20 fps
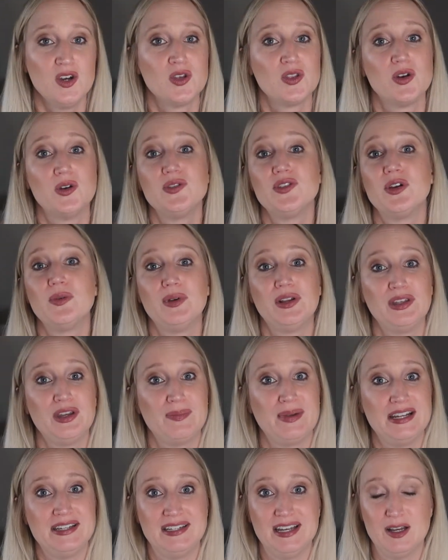Those are really
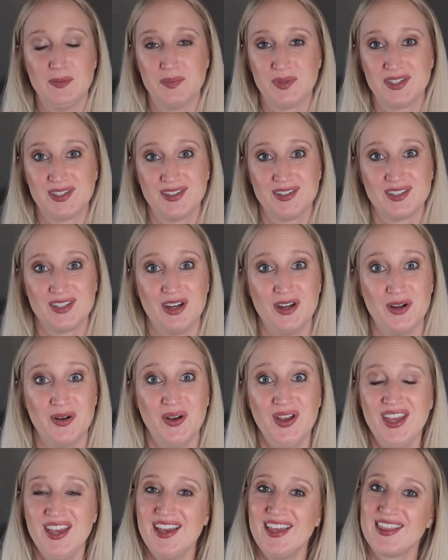my tips.
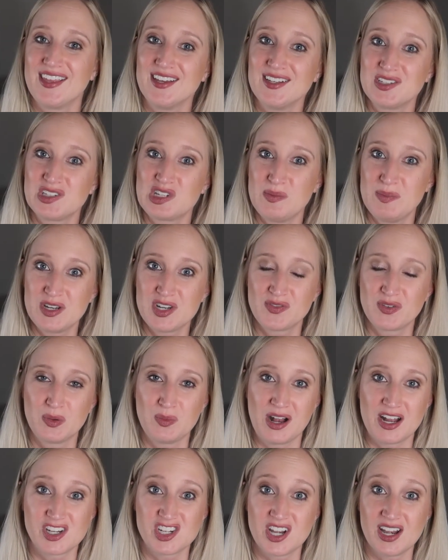So thanks so much for
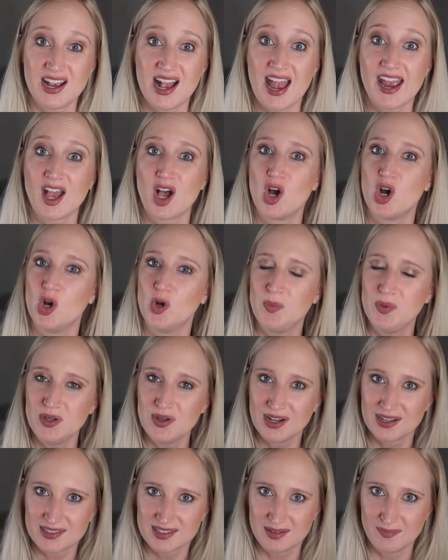watching. I hope you
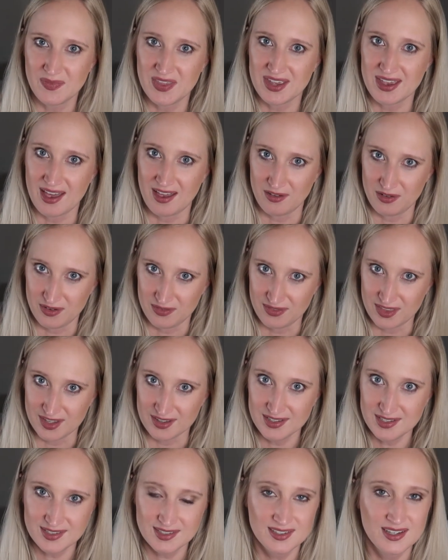got something out of
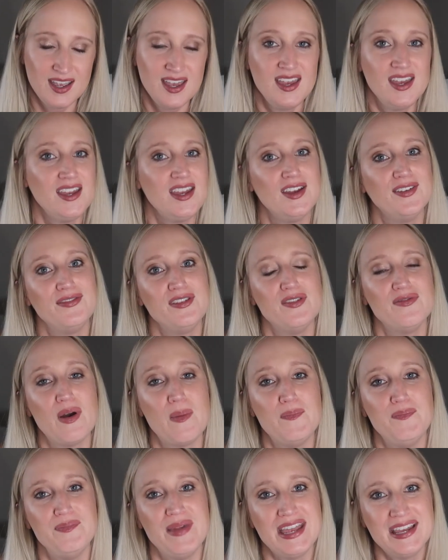this. If
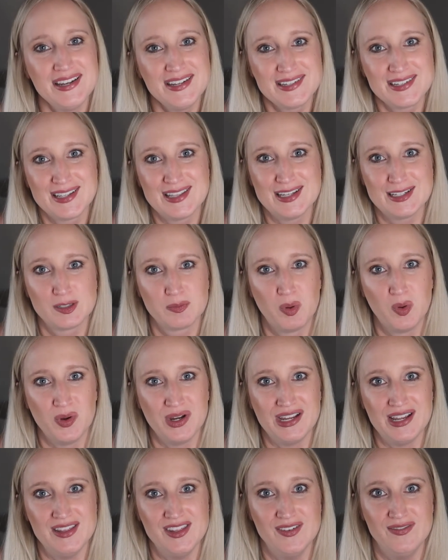you've made it to this
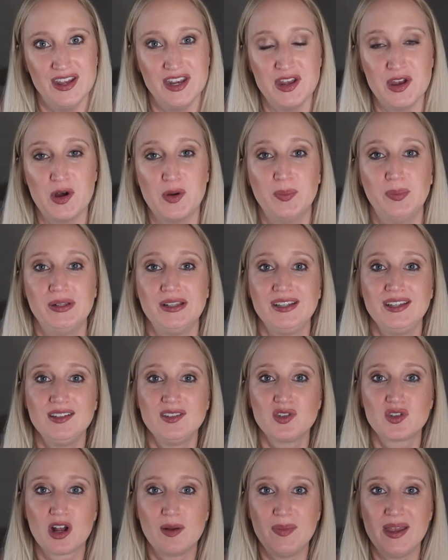point in the video,
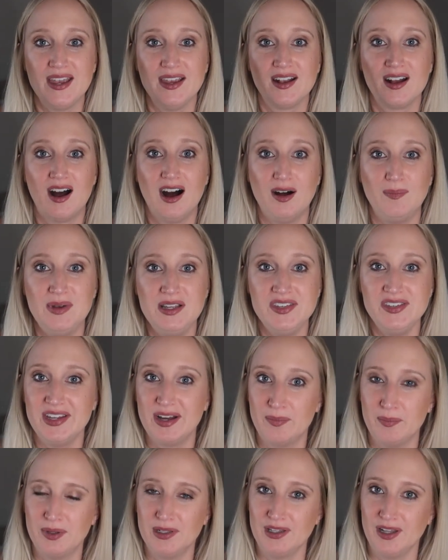please drop a comment
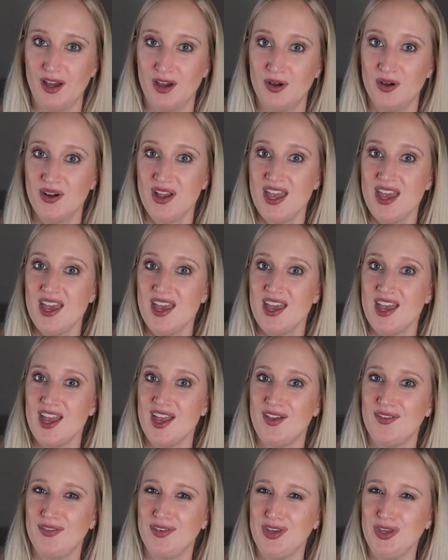down below
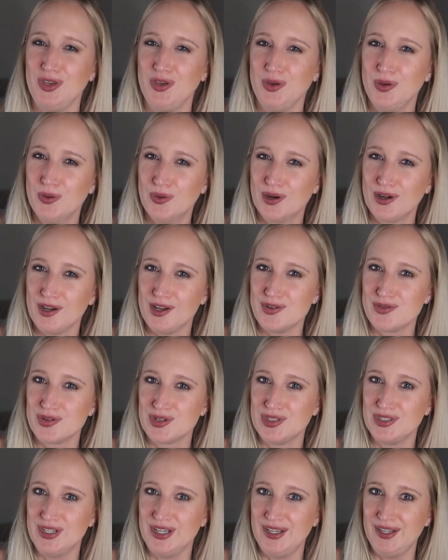if you are
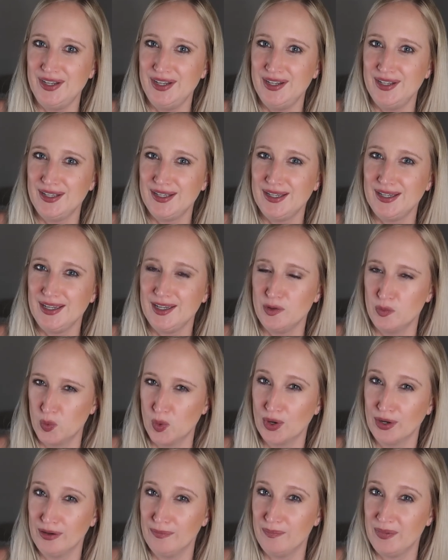interested in
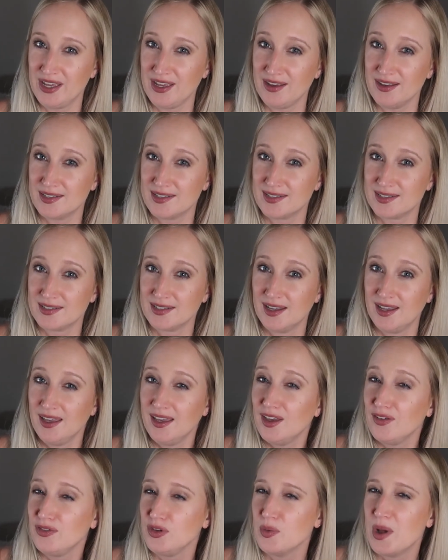War and Peace.
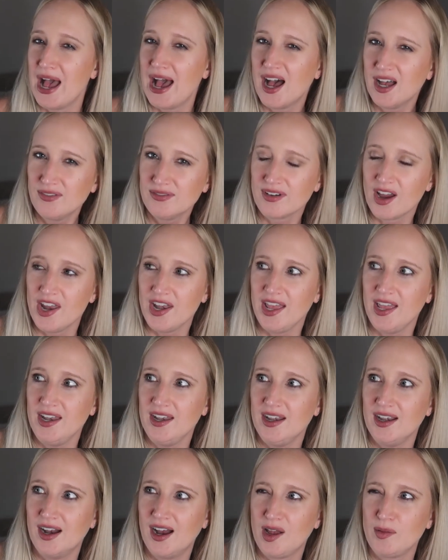If you have read it,
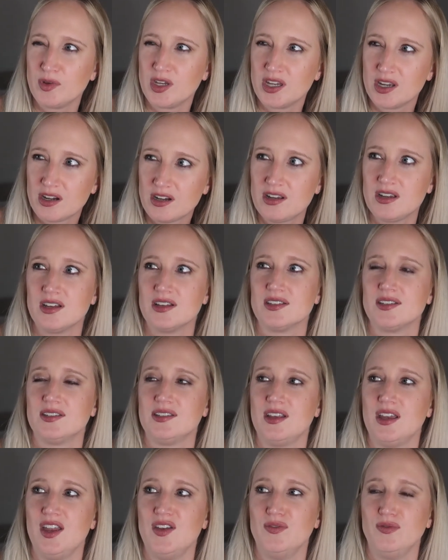I'm
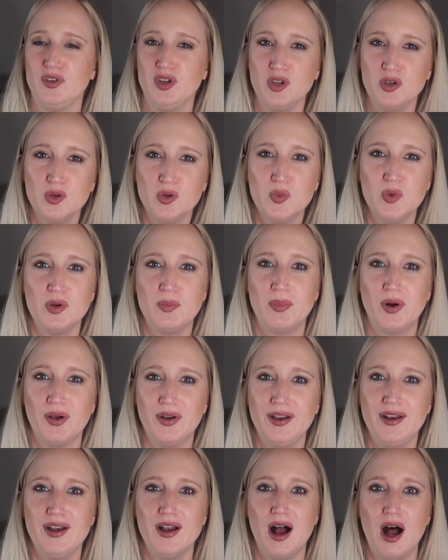curious if you would
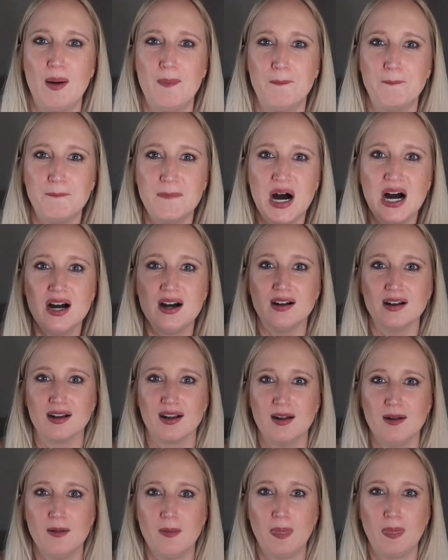put it
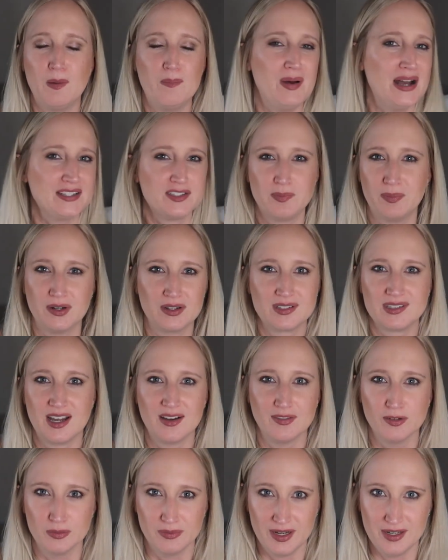among the best books
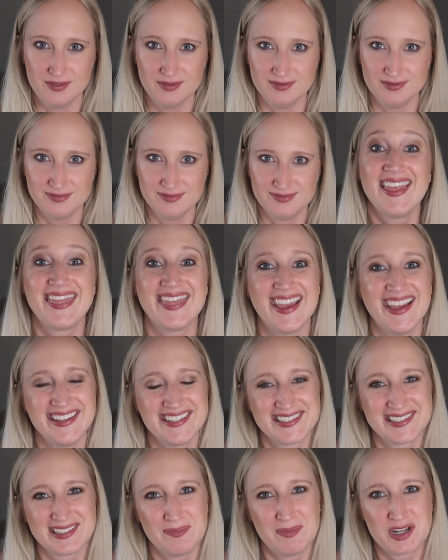ever written.
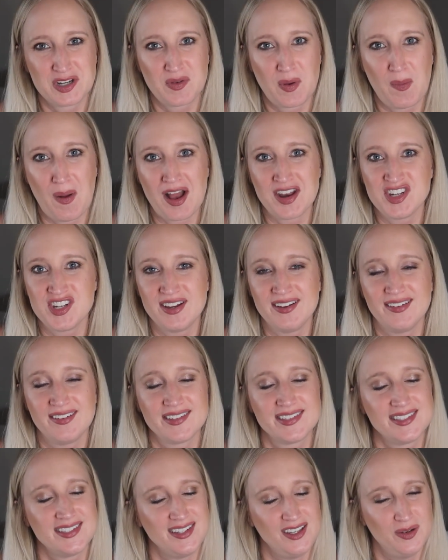Thanks so much for watching.
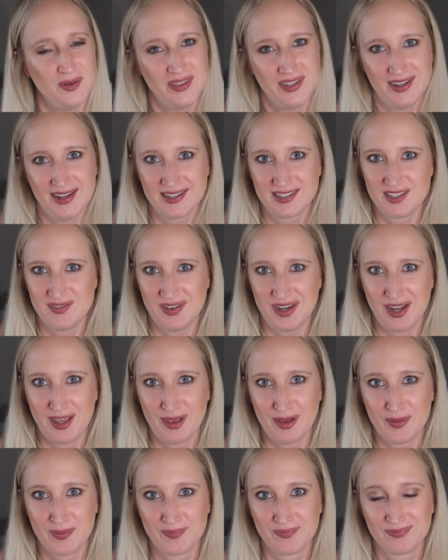I'll see you in the next
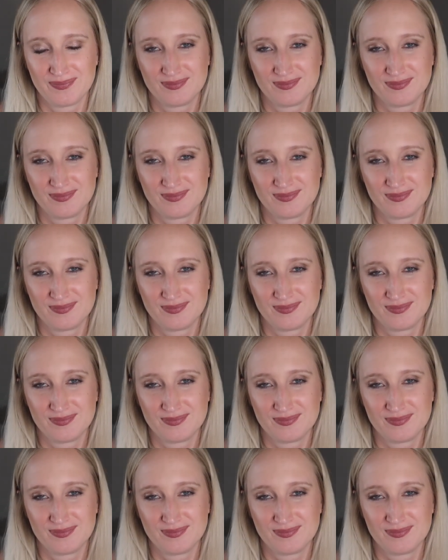video.